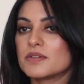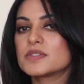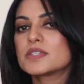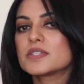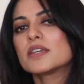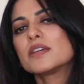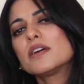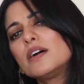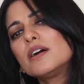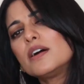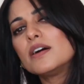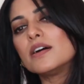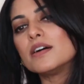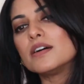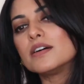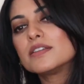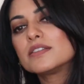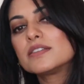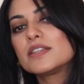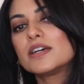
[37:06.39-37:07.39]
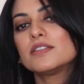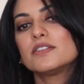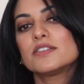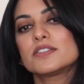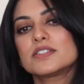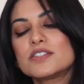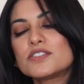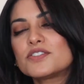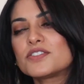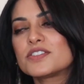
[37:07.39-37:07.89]
I was like,
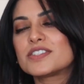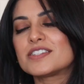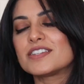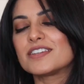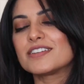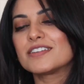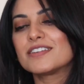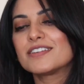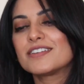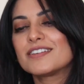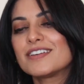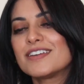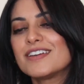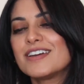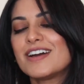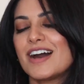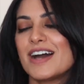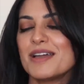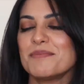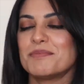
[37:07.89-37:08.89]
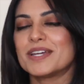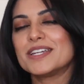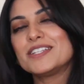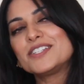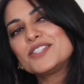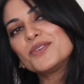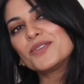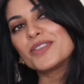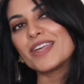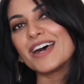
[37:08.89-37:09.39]
interesting. I
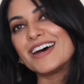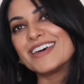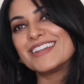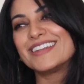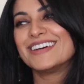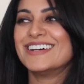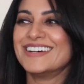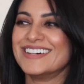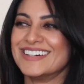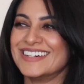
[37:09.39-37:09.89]
might do that.